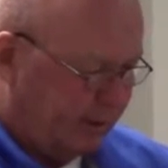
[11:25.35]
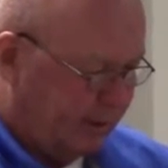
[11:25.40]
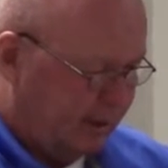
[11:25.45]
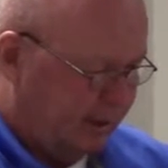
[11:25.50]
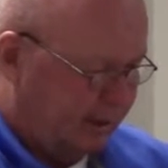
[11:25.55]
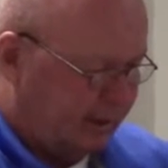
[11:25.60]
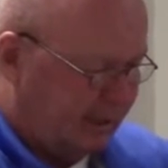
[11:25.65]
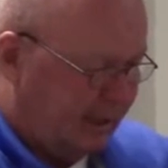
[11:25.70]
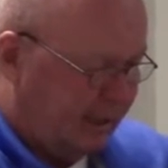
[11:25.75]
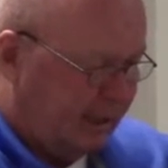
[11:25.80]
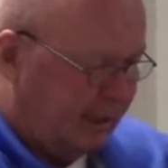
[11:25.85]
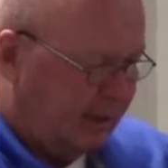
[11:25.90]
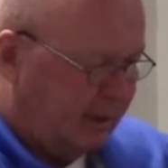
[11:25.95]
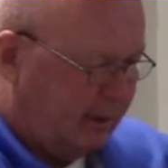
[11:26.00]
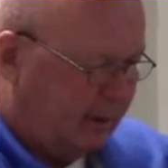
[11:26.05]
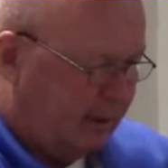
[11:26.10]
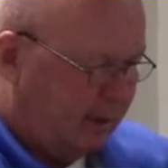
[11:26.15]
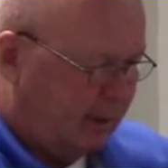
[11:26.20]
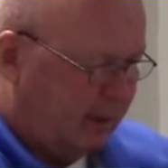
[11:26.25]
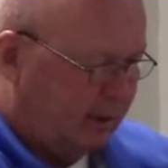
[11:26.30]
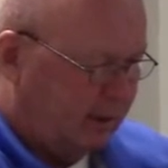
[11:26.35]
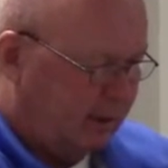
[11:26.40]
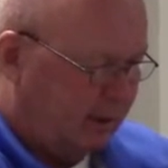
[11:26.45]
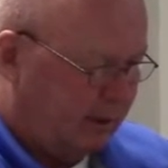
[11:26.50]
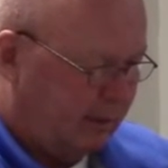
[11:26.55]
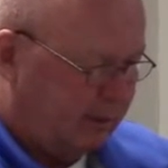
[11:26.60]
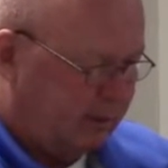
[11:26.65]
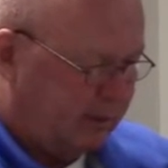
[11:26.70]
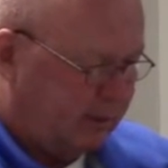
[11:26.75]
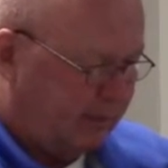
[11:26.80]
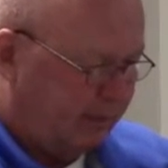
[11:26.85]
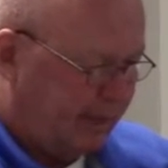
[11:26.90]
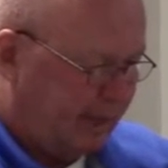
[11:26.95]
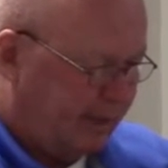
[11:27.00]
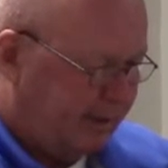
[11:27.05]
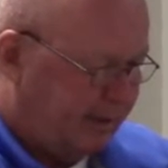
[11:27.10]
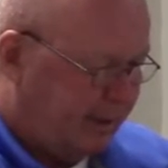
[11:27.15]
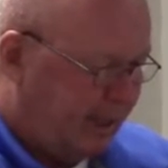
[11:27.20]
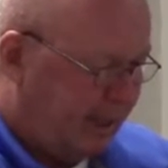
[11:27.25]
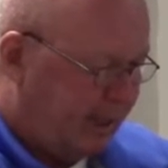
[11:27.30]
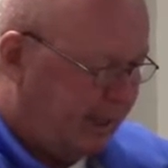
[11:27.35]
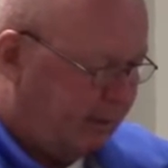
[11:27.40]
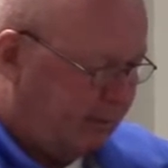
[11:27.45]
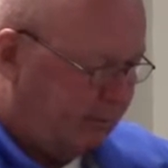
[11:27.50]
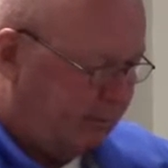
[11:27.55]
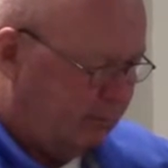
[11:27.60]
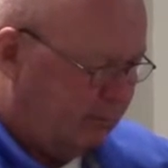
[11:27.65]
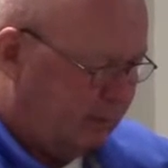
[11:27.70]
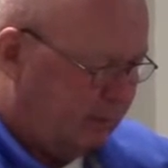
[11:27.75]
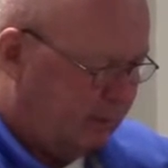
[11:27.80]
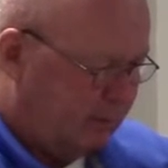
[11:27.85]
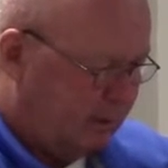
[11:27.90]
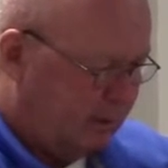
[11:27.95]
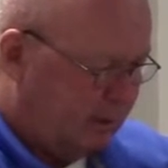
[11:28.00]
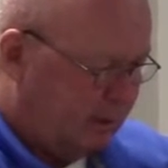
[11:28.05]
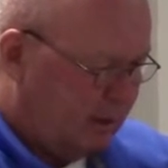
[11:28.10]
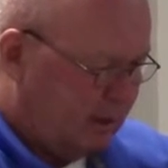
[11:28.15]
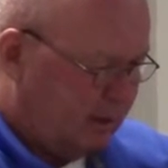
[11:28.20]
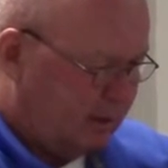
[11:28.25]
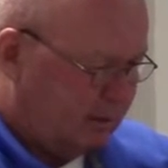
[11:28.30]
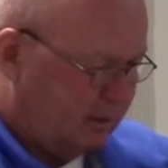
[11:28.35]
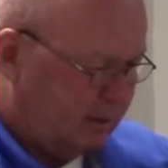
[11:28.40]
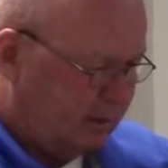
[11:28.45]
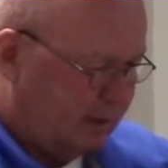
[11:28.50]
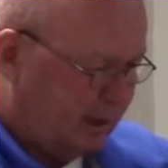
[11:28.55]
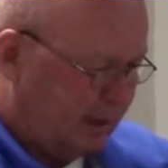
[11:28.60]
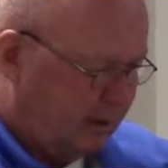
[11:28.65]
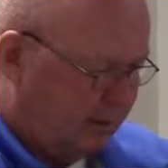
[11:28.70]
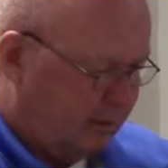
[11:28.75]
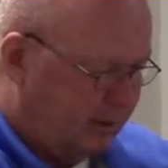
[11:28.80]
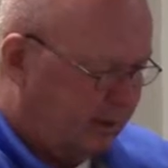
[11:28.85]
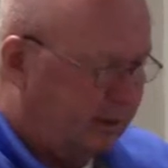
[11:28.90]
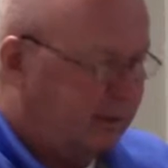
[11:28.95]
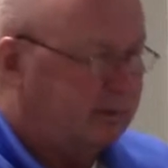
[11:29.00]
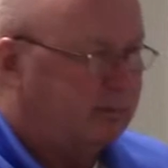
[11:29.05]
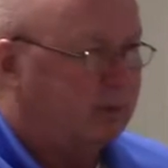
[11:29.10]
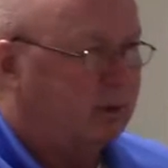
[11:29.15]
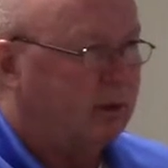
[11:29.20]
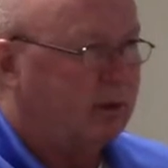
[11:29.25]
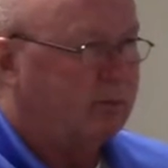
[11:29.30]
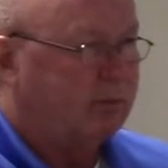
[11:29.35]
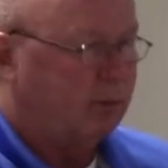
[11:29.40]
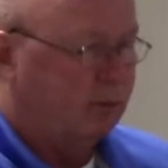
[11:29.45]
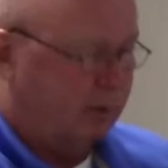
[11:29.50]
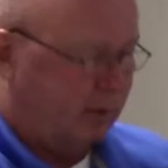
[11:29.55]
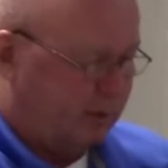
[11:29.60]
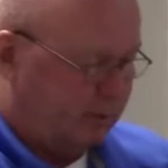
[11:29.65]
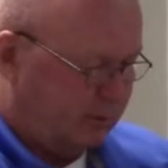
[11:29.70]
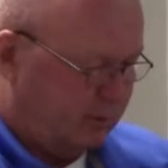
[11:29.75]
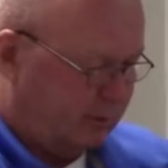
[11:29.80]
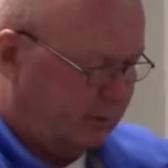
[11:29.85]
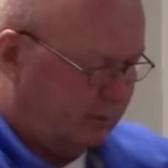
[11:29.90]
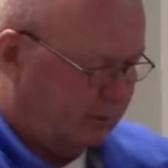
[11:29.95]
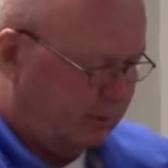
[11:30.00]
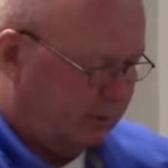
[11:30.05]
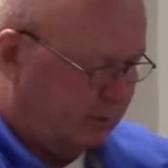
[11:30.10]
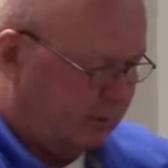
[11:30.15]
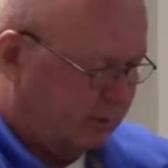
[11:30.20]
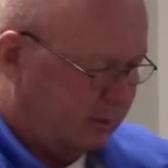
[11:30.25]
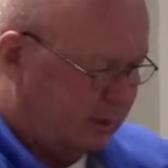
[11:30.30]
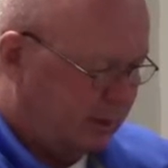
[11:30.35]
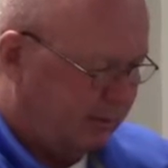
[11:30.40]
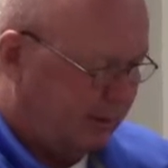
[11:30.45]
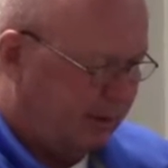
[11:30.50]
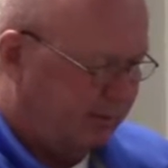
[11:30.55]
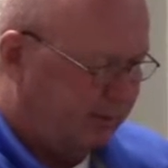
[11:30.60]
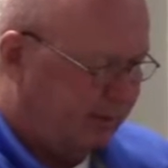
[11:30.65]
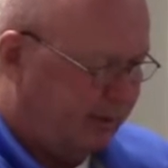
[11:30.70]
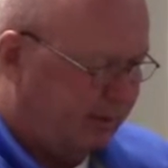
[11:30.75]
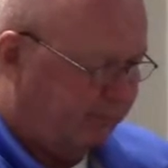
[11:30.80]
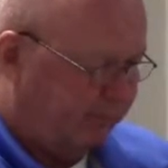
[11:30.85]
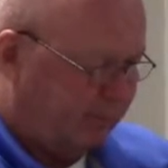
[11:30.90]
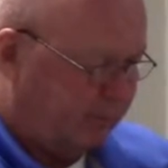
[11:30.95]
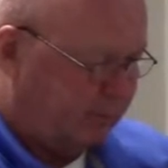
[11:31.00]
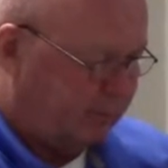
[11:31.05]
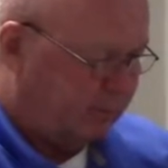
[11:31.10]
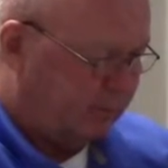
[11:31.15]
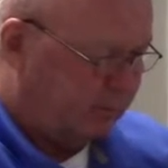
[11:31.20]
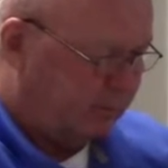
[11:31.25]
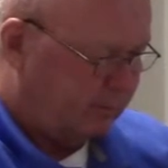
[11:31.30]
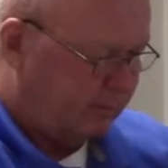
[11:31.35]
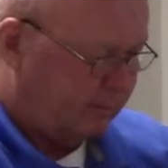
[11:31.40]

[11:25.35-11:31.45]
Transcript: again, telling us about that. So let's take a look at these bullet points. Somebody read the first one.